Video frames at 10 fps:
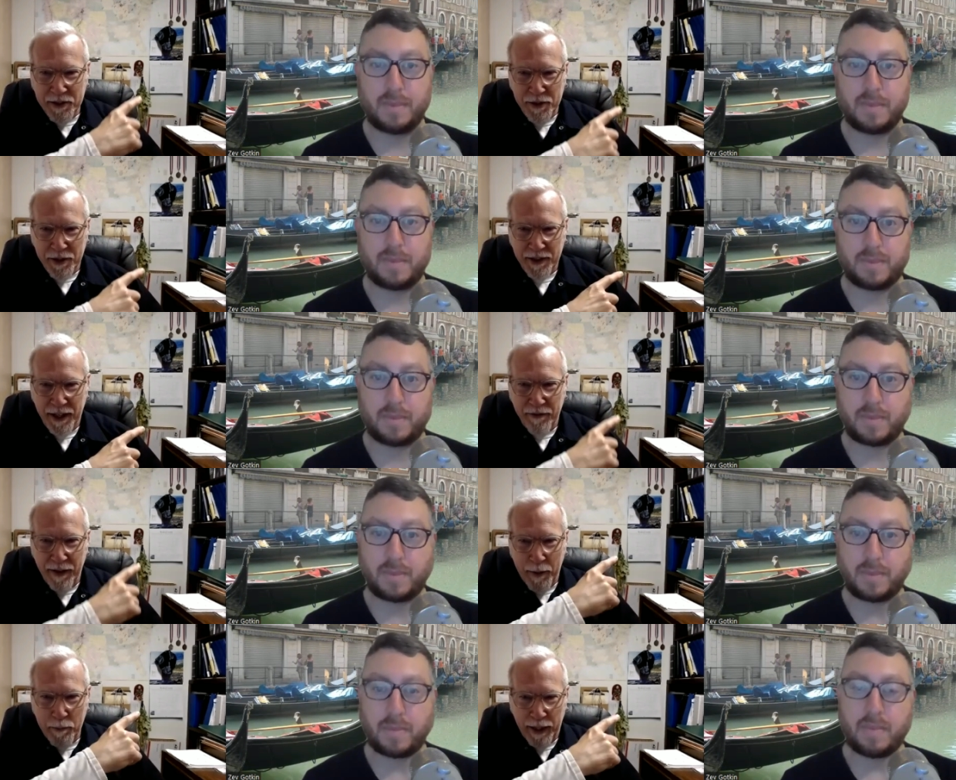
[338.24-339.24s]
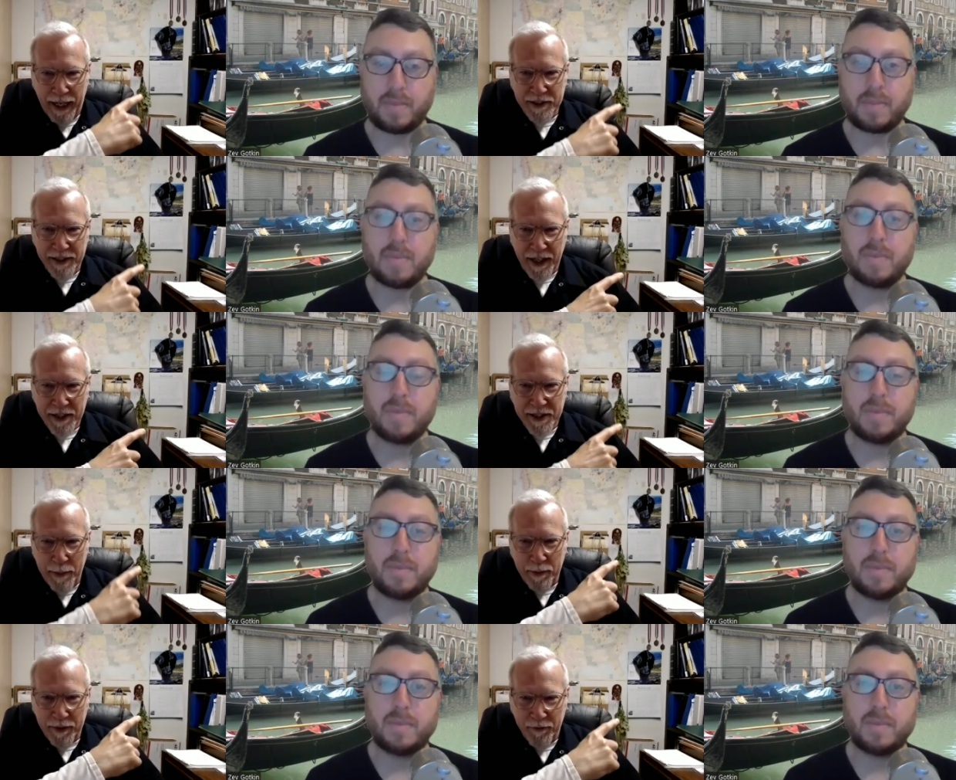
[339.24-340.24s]
Speaker 1: that's just a, a plastic
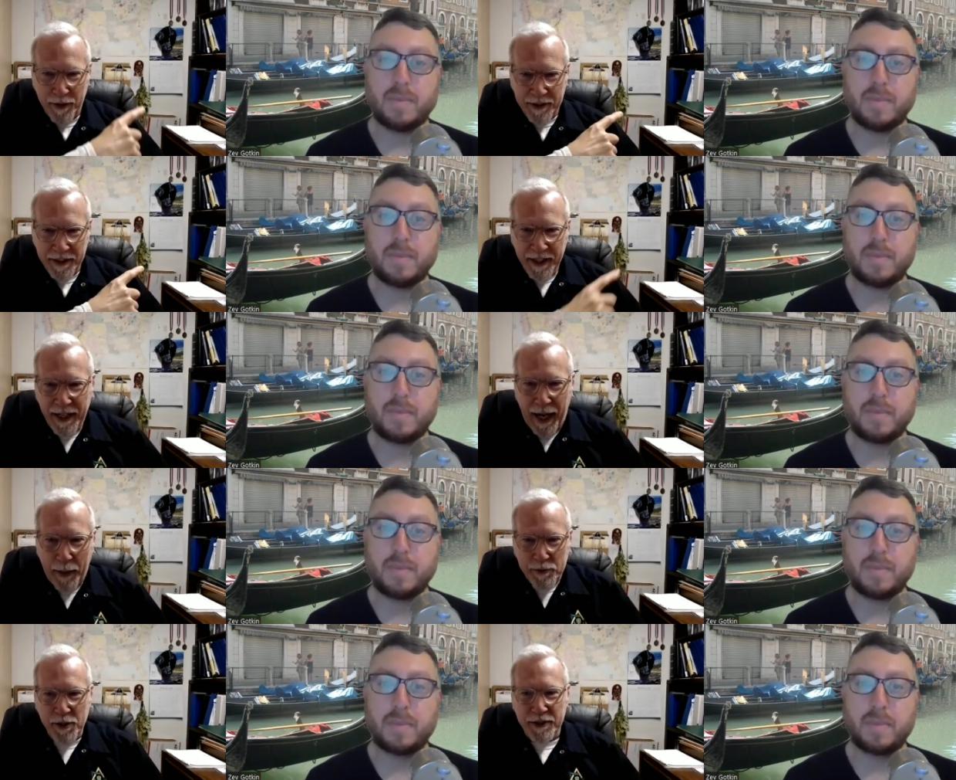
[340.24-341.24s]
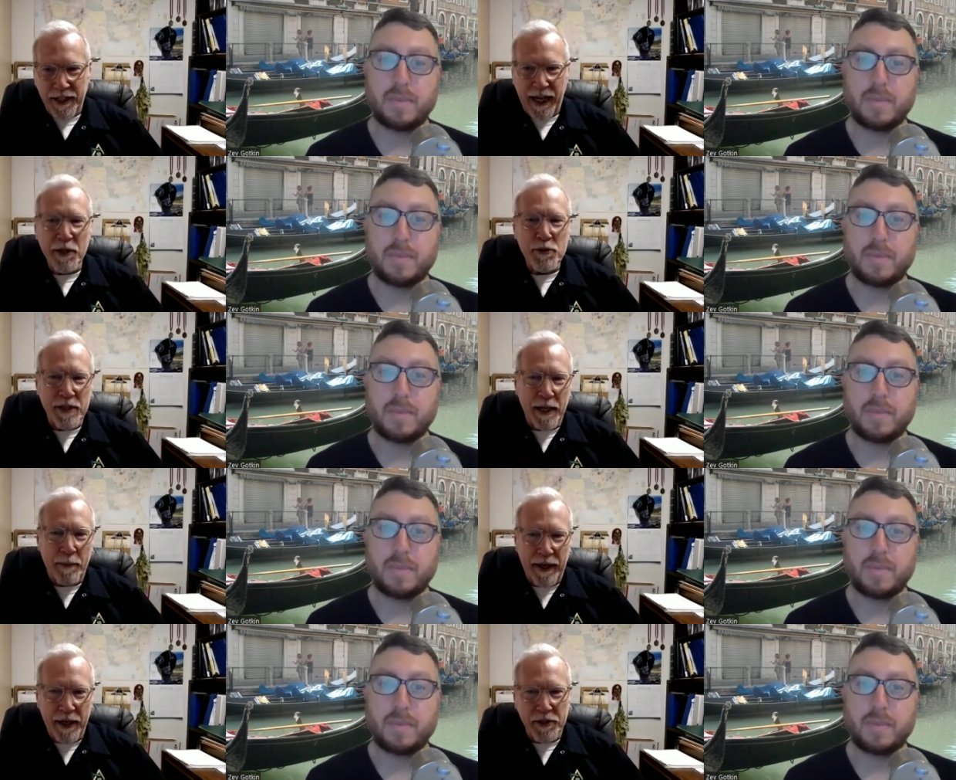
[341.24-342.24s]
example of what hops look like. I use that in
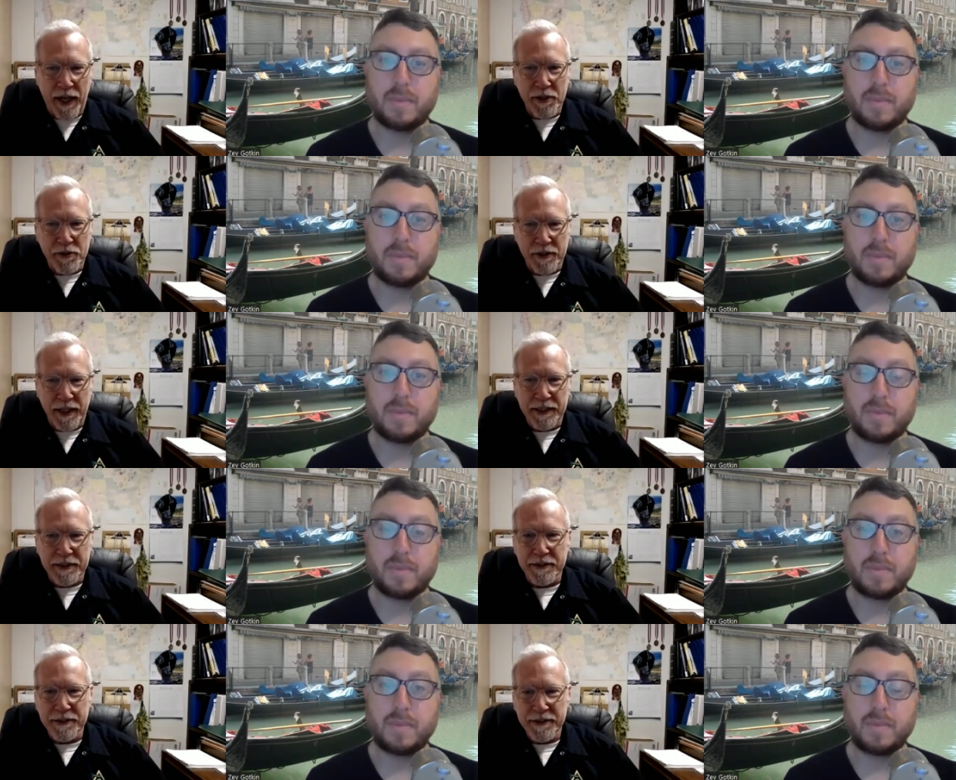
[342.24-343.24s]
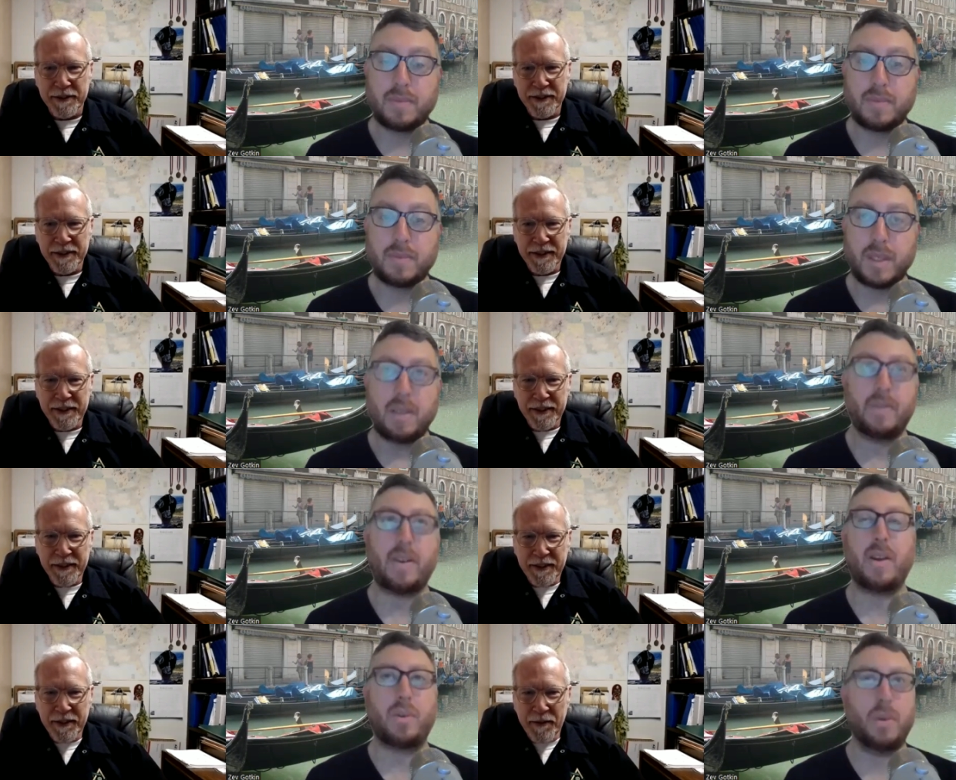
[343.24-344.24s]
my educational classes.
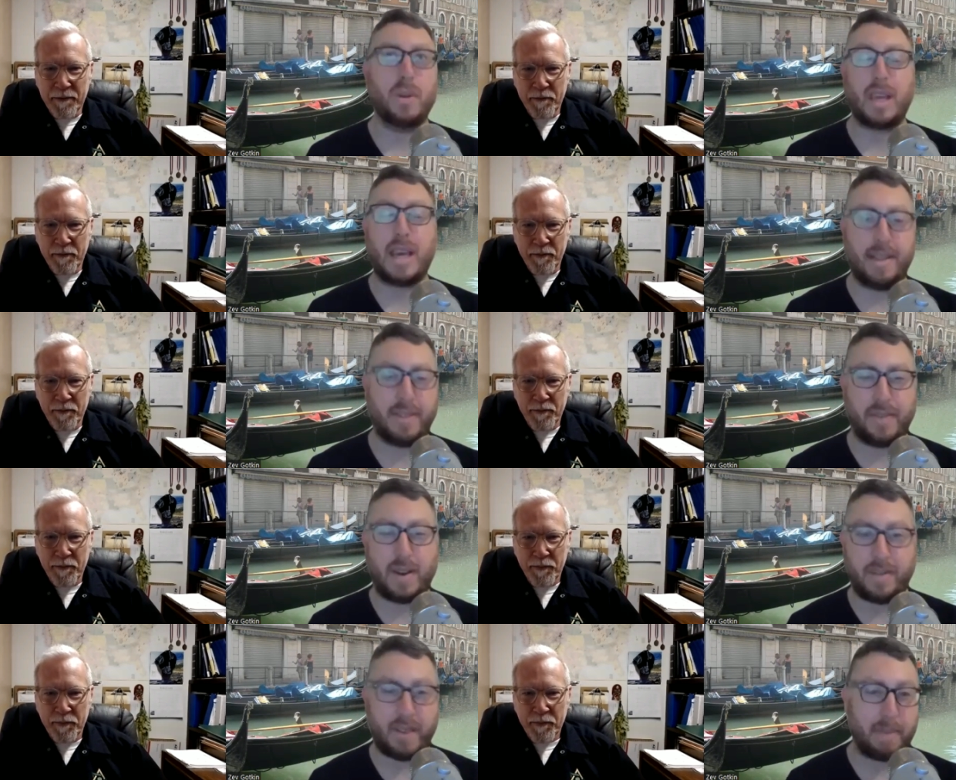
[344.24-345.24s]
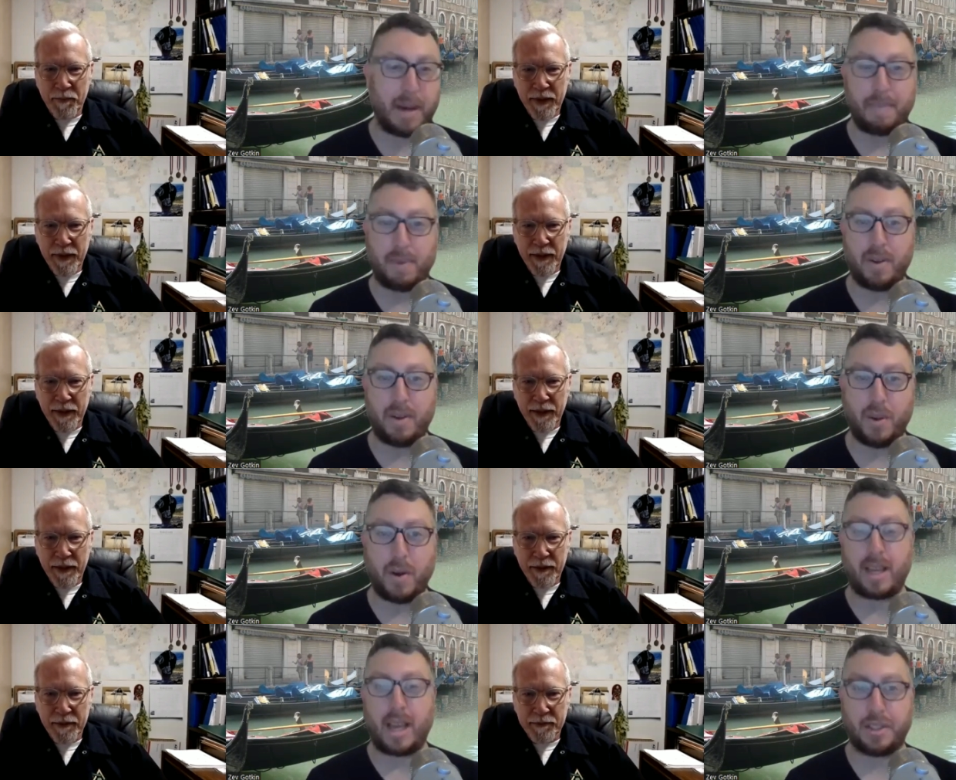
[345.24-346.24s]
Speaker 2: Very cool. Yeah, they're very, very popular in New
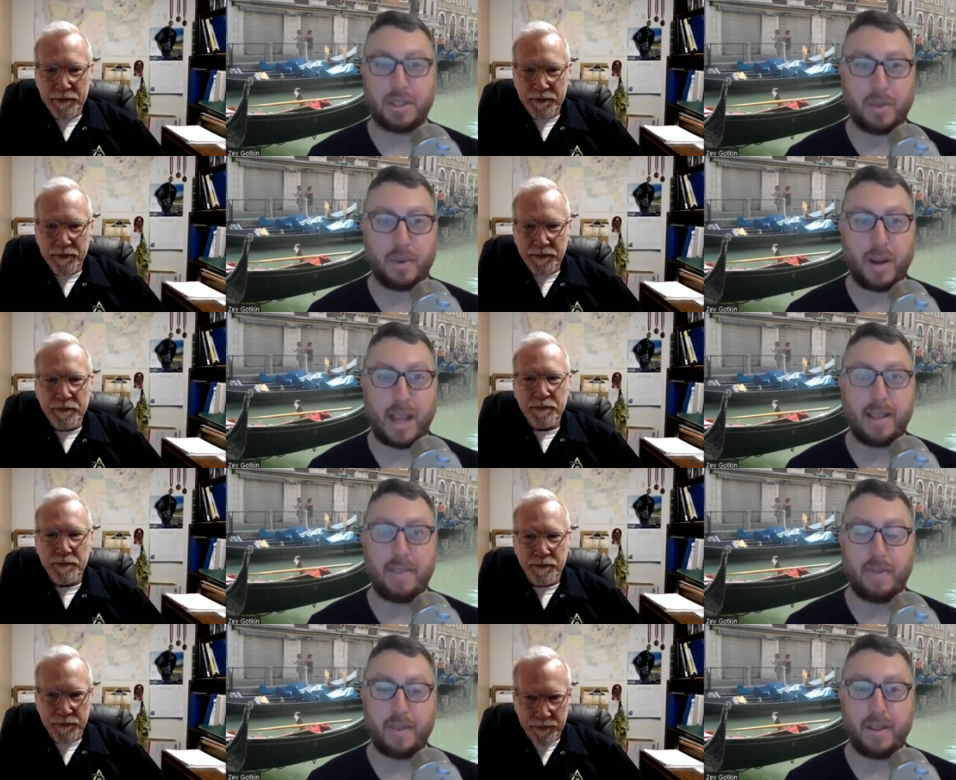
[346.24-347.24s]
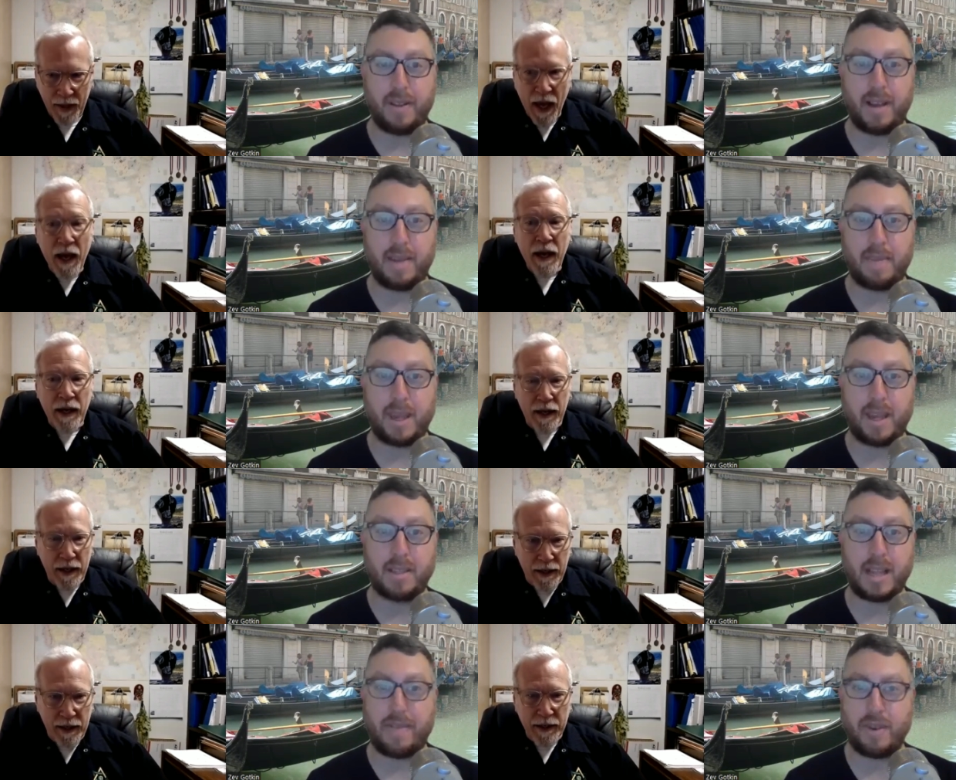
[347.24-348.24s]
York, actually, where I live. Uh, I P
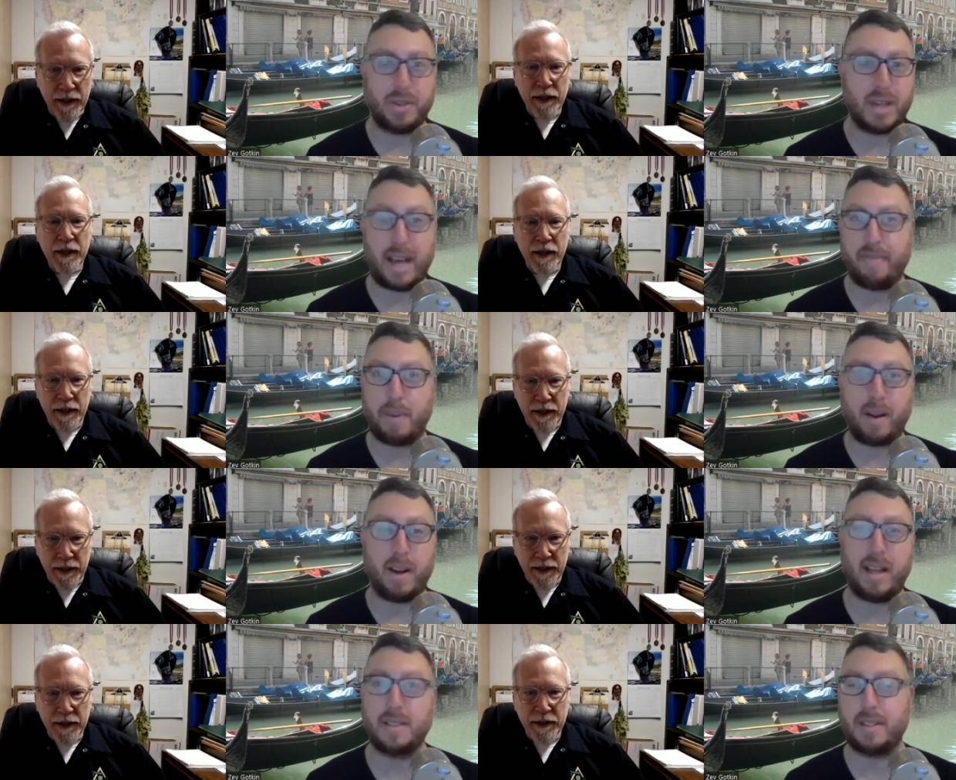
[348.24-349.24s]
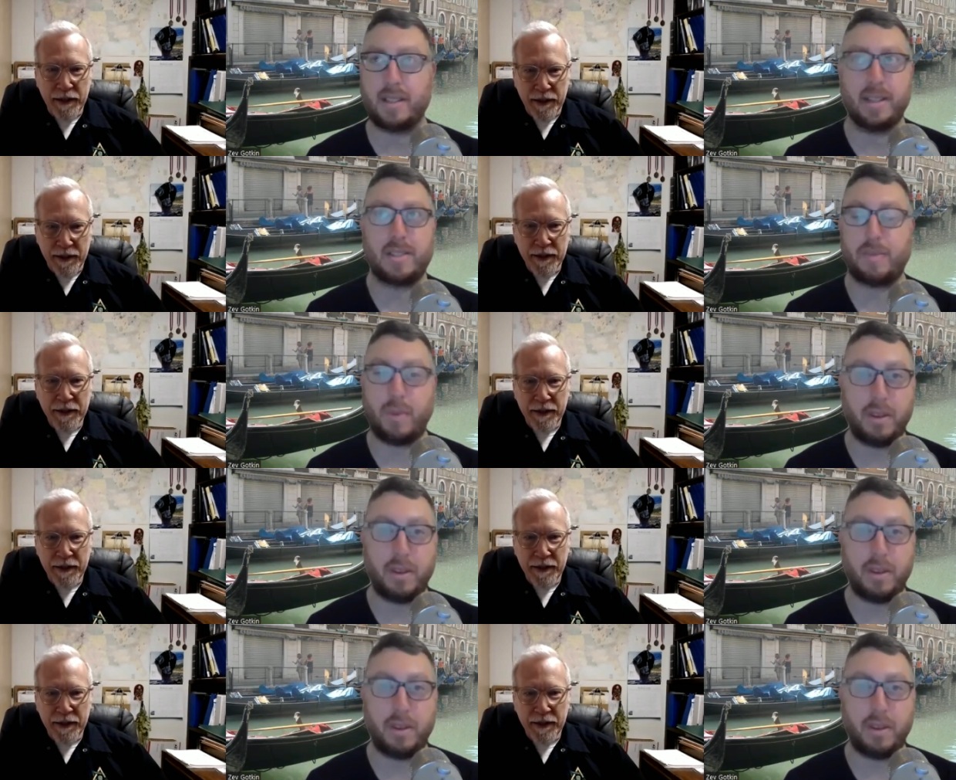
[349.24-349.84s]
As. Every dive bar has at least